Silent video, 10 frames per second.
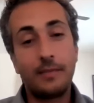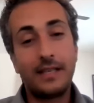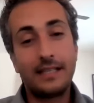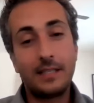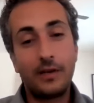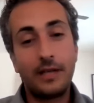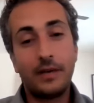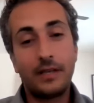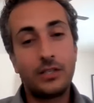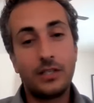I mean, it's pretty
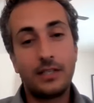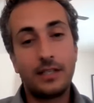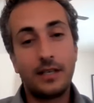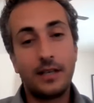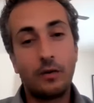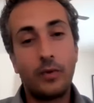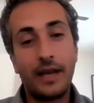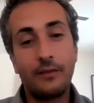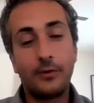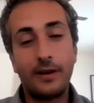much just a, a
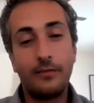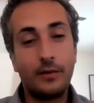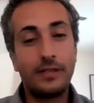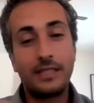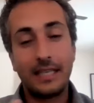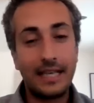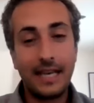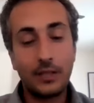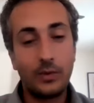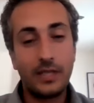way for everyone to
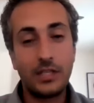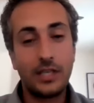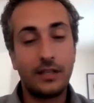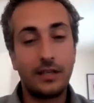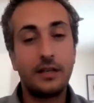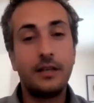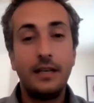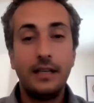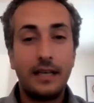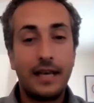connect with each other
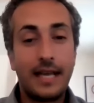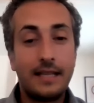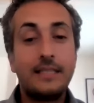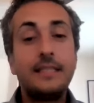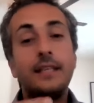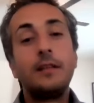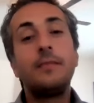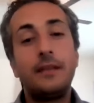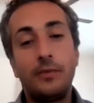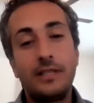and still
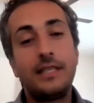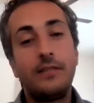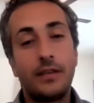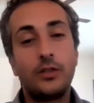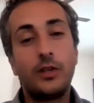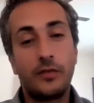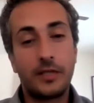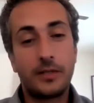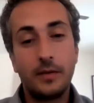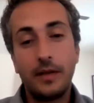be receiving a
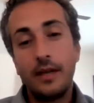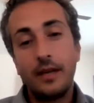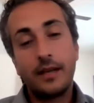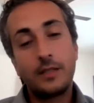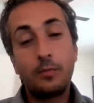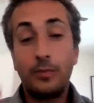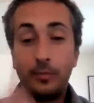service. Because